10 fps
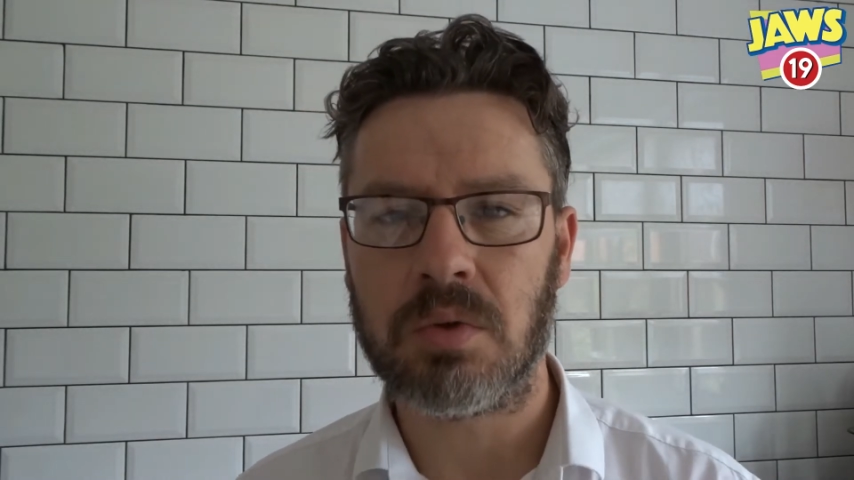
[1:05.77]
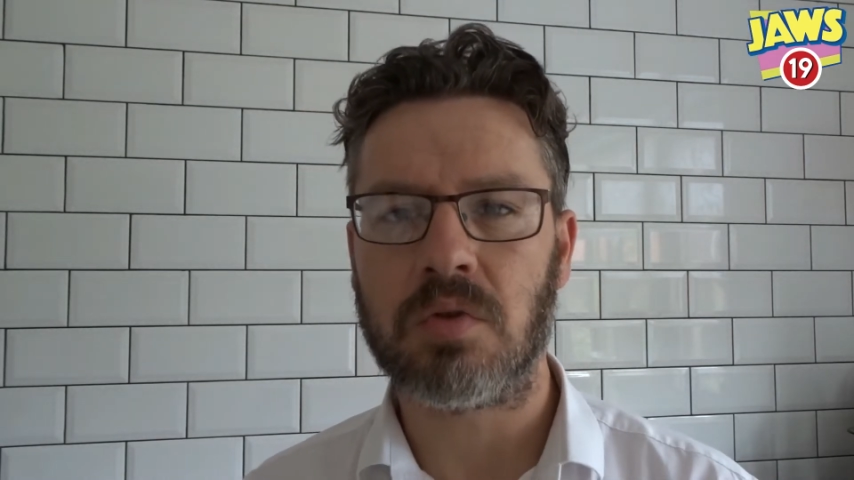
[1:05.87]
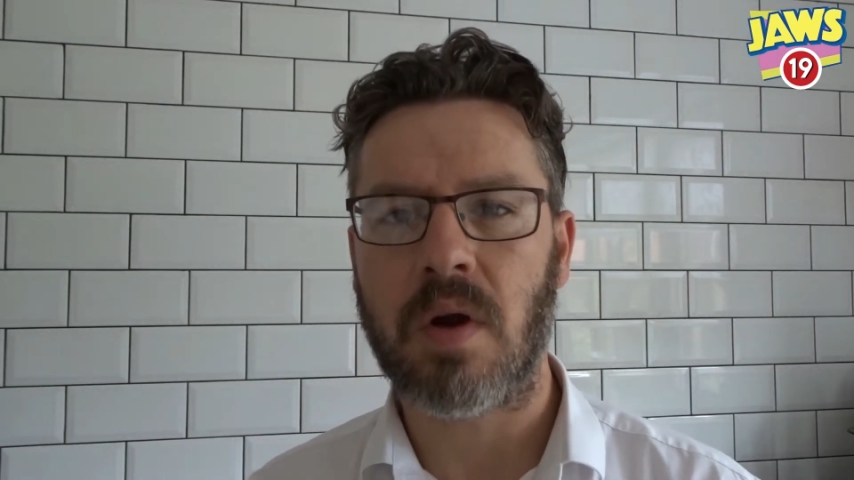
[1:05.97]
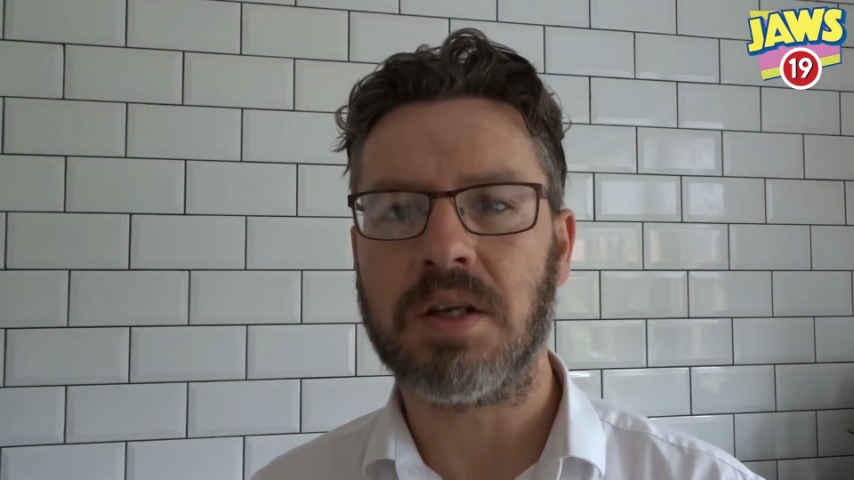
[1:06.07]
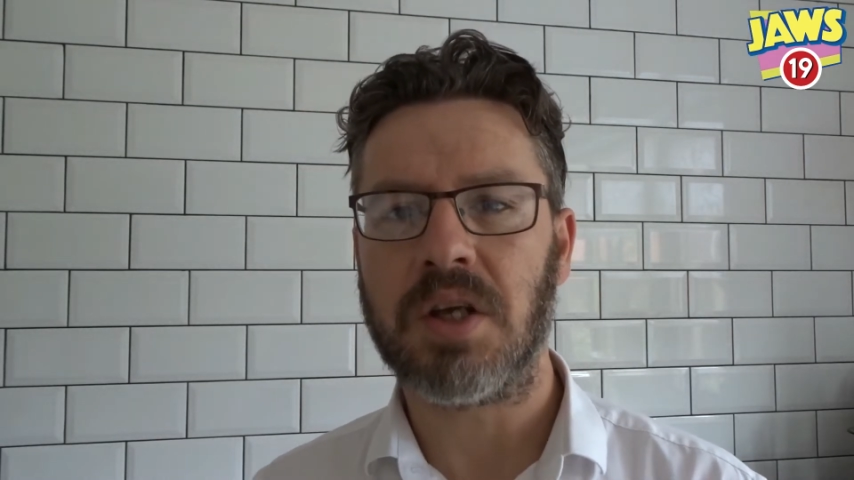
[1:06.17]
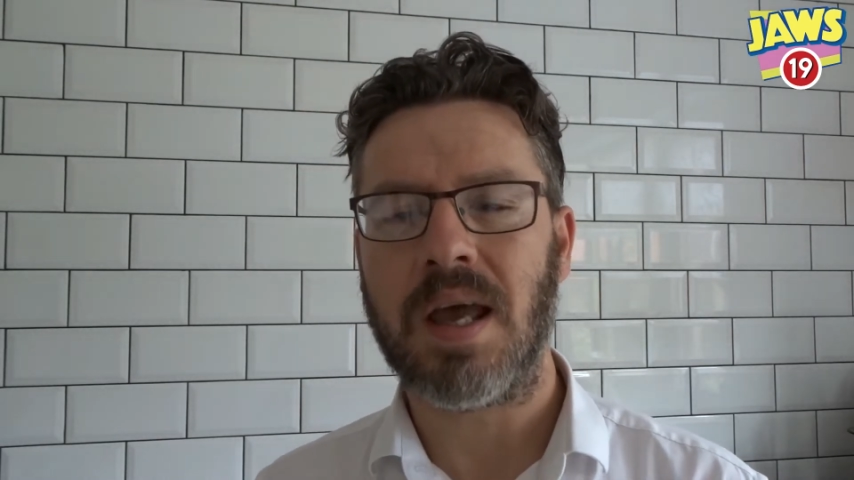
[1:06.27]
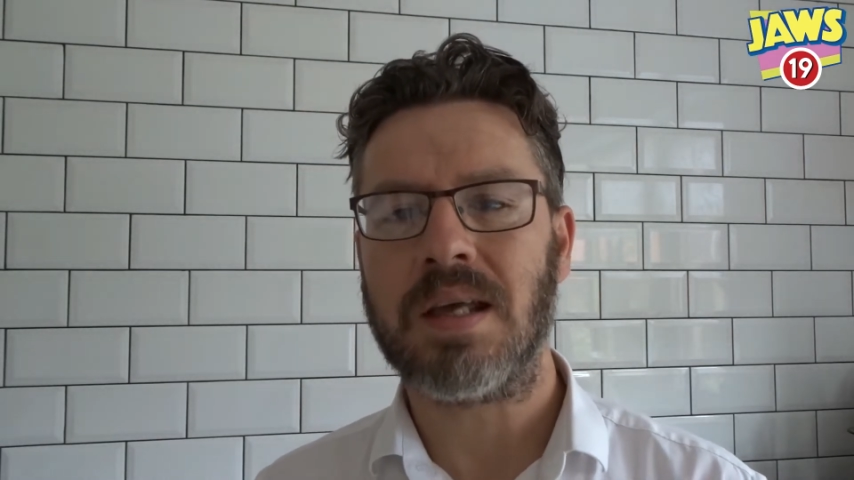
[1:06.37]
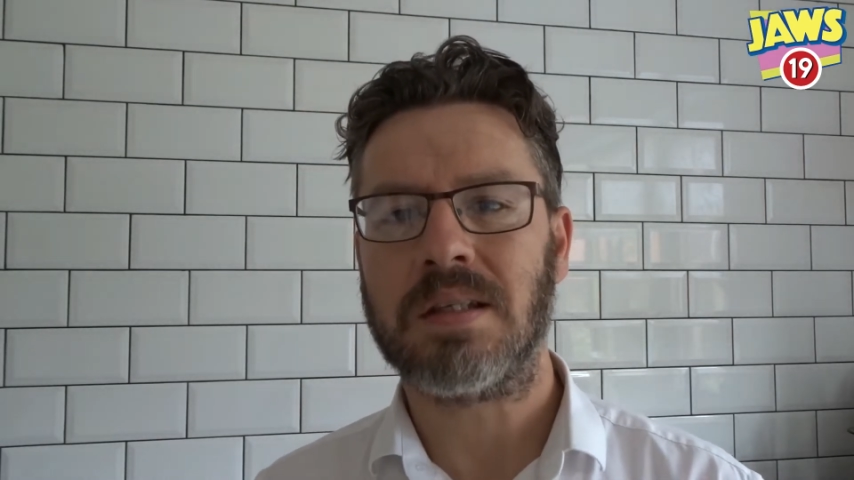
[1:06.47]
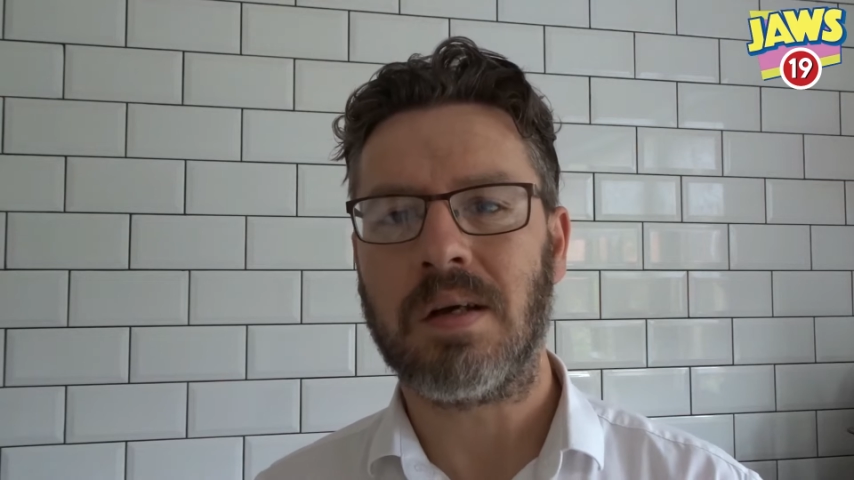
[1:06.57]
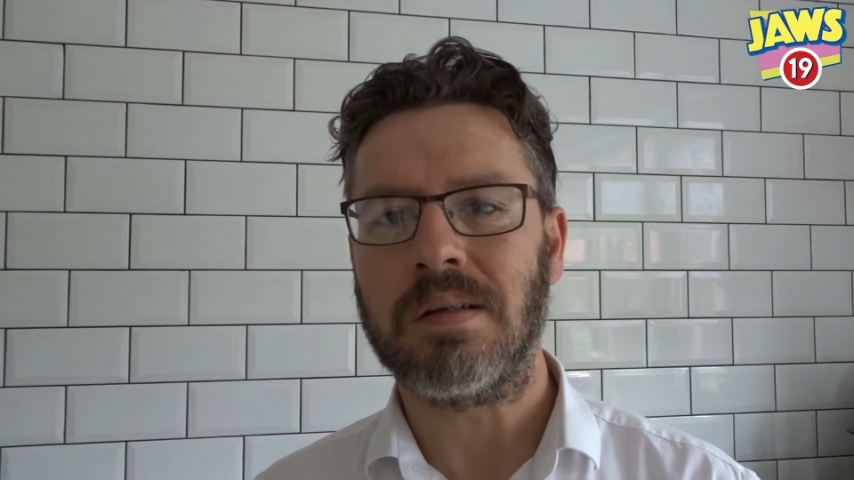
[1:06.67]
strange
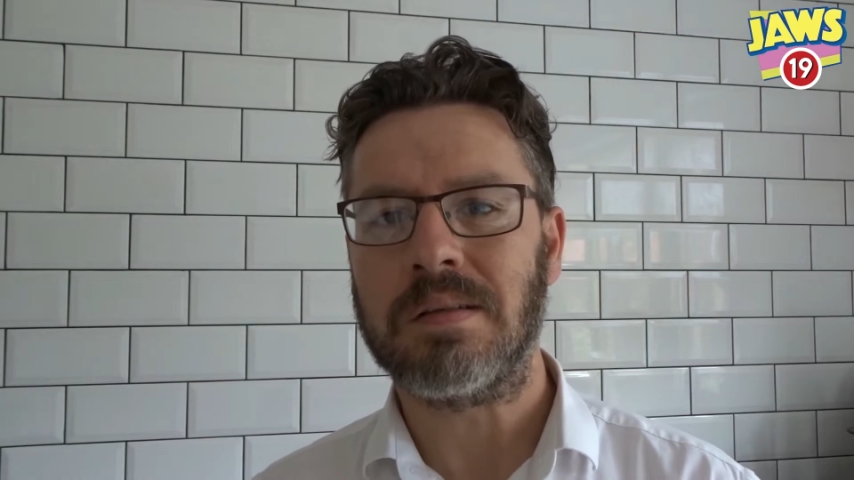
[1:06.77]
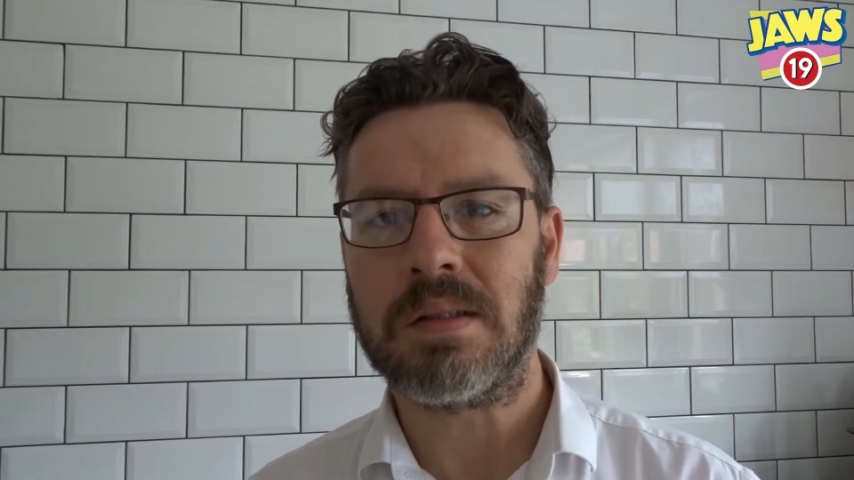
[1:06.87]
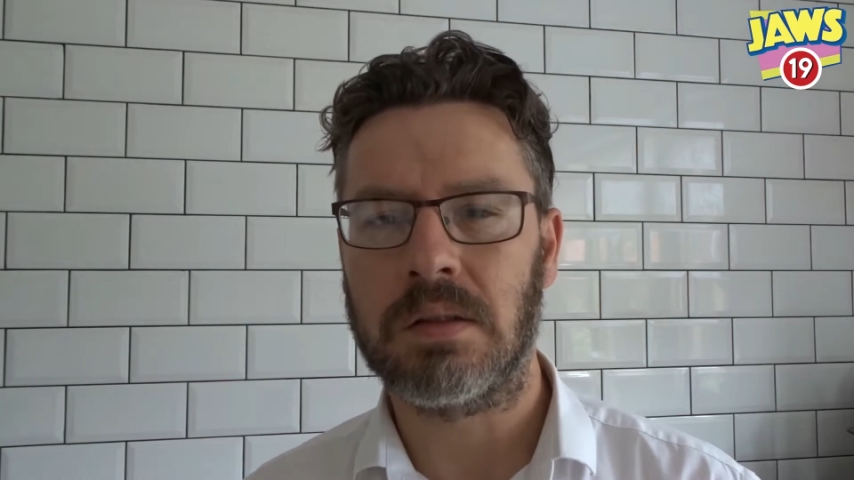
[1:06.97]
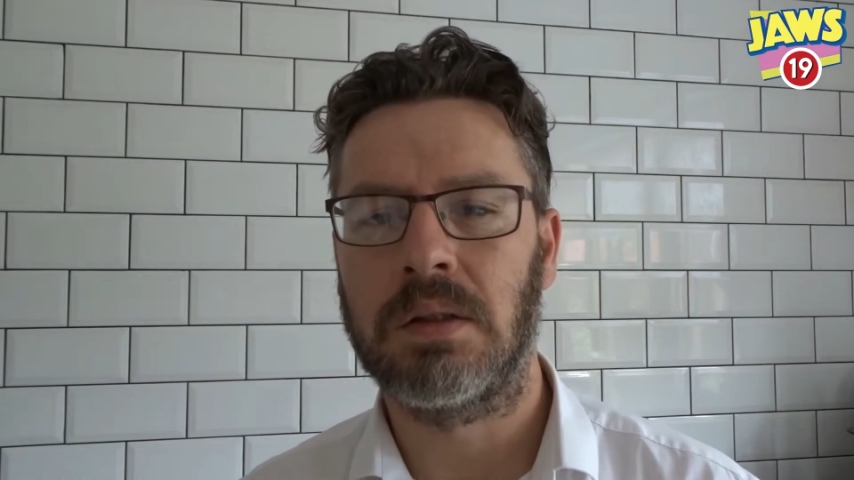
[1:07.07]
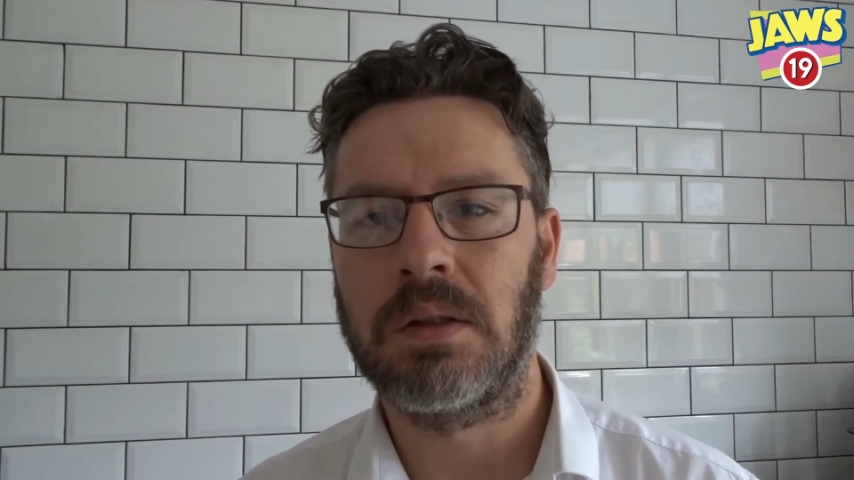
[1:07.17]
hairstyles.